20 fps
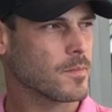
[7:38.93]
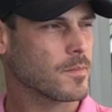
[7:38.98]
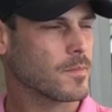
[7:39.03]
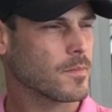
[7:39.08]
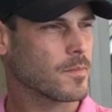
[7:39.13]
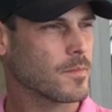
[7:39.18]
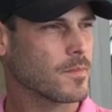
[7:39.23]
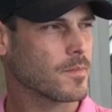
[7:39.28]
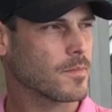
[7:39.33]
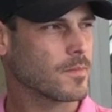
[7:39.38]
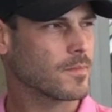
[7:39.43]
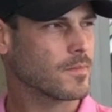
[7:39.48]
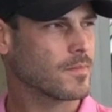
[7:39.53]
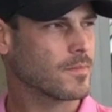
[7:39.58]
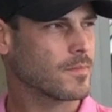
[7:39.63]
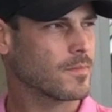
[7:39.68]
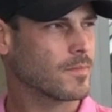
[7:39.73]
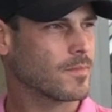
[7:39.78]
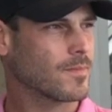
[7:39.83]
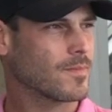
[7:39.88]

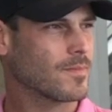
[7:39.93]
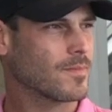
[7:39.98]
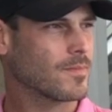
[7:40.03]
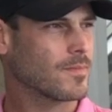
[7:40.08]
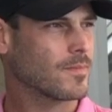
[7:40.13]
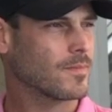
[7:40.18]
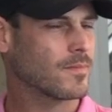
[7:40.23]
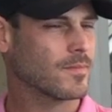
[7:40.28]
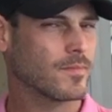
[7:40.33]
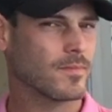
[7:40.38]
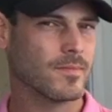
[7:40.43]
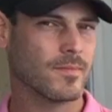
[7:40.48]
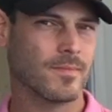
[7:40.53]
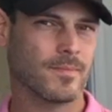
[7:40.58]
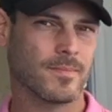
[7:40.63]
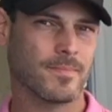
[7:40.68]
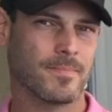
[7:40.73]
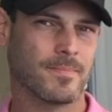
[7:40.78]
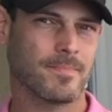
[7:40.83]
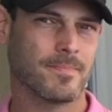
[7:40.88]

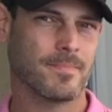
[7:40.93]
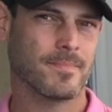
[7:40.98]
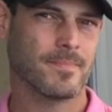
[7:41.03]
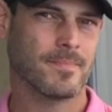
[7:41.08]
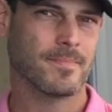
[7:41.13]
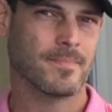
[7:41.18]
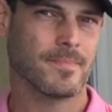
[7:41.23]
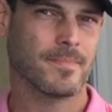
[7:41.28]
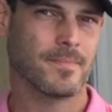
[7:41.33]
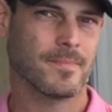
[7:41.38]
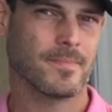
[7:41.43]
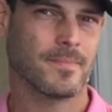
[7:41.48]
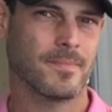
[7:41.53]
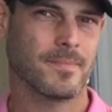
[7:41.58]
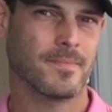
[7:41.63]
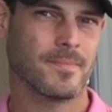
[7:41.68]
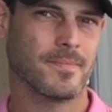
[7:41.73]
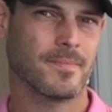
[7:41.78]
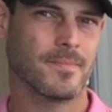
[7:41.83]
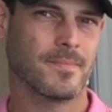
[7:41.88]

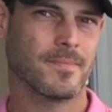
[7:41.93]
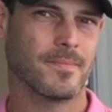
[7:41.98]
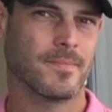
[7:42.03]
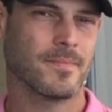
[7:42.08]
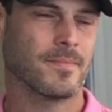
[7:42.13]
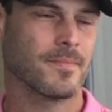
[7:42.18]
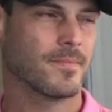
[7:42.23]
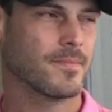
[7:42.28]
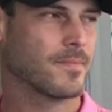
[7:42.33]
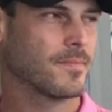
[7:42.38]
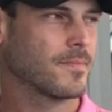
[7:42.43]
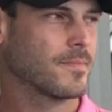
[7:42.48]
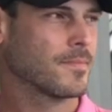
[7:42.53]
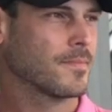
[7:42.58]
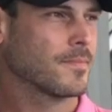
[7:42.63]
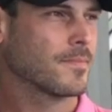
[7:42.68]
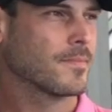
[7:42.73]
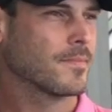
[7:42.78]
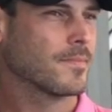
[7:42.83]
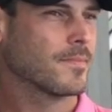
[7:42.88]

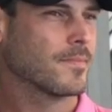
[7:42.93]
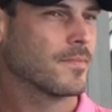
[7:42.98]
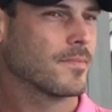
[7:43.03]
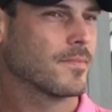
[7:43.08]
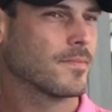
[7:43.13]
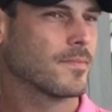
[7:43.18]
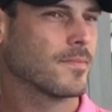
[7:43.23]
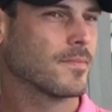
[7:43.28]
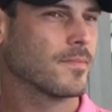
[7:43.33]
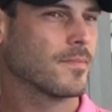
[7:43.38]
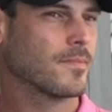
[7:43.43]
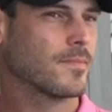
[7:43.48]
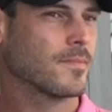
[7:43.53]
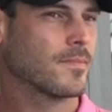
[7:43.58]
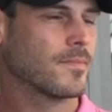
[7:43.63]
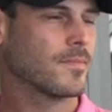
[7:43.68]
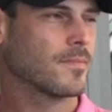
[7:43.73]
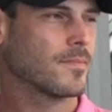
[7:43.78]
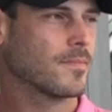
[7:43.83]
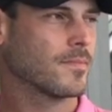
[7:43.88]

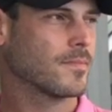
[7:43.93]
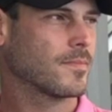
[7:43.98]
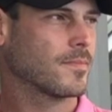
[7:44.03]
This person isn't speaking.